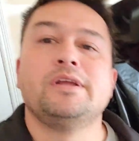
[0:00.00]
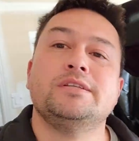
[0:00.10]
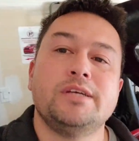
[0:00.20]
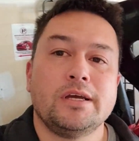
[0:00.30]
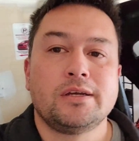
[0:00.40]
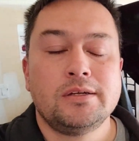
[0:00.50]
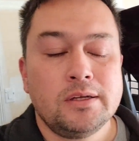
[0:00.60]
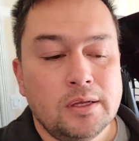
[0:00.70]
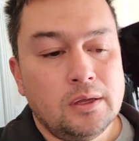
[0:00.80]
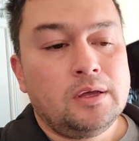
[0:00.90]
intake?
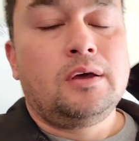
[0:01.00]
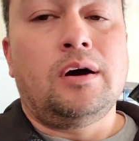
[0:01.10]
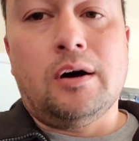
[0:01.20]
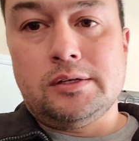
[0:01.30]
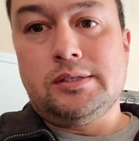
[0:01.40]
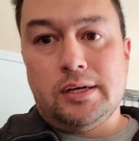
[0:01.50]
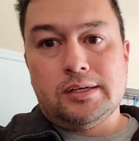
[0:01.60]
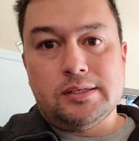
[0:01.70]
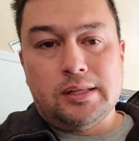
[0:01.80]
Honestly, guys,